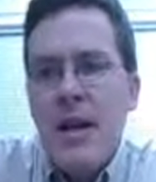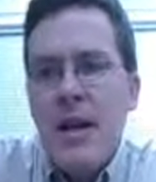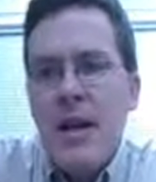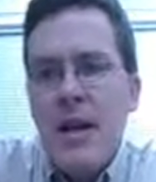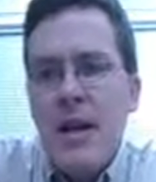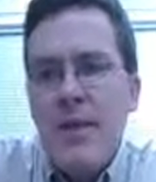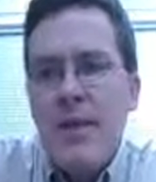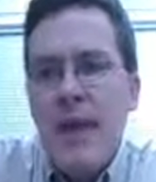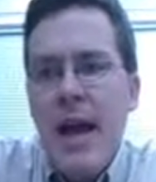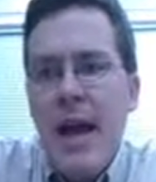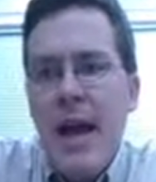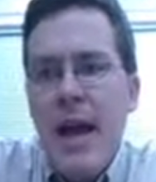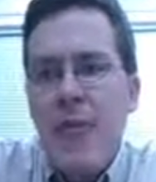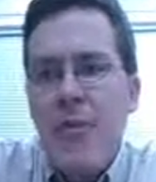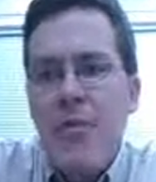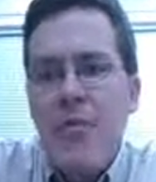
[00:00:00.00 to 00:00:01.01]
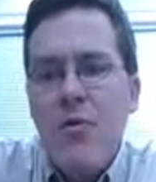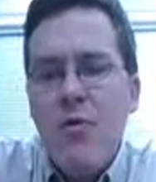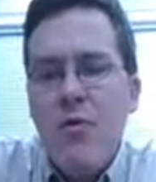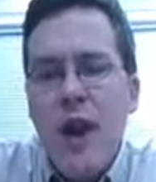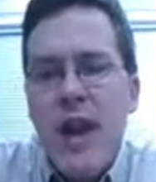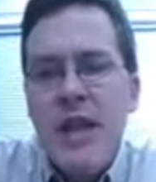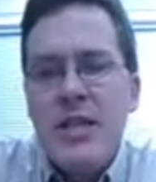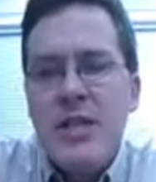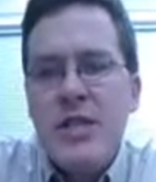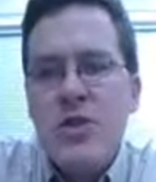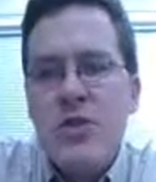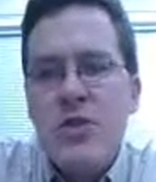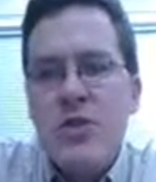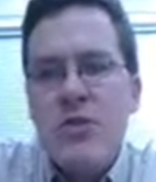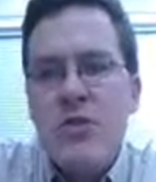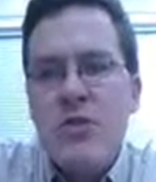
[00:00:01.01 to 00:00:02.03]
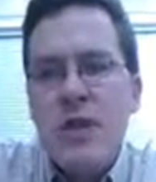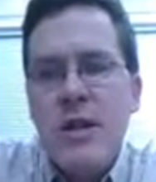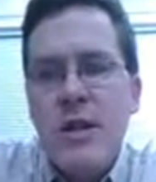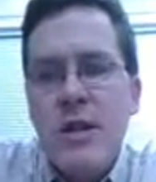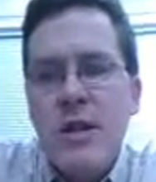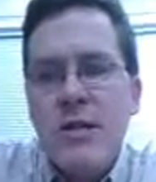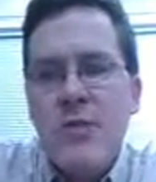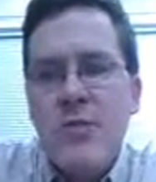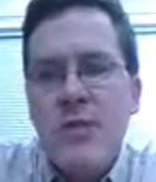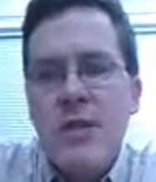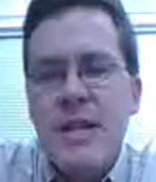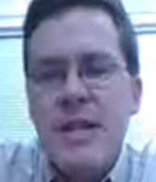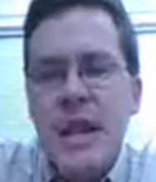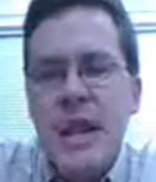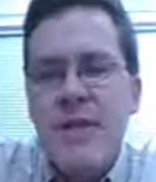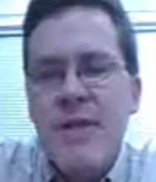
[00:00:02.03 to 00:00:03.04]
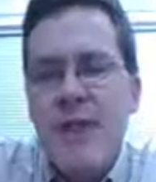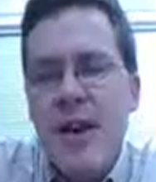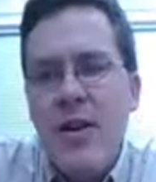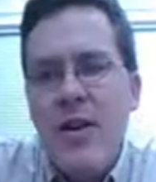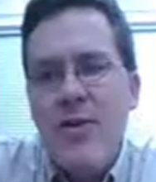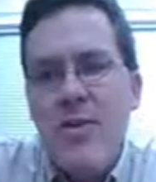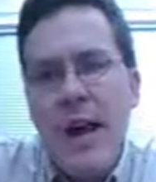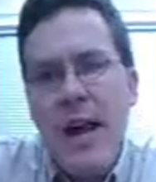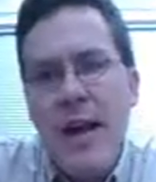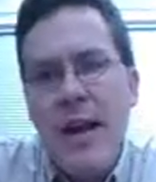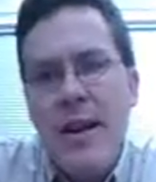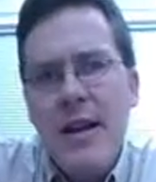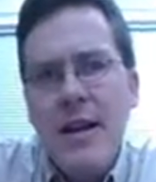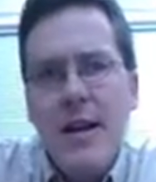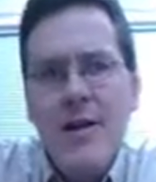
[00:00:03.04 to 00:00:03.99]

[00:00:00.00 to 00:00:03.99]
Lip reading: And it will raise your diesel cetane value by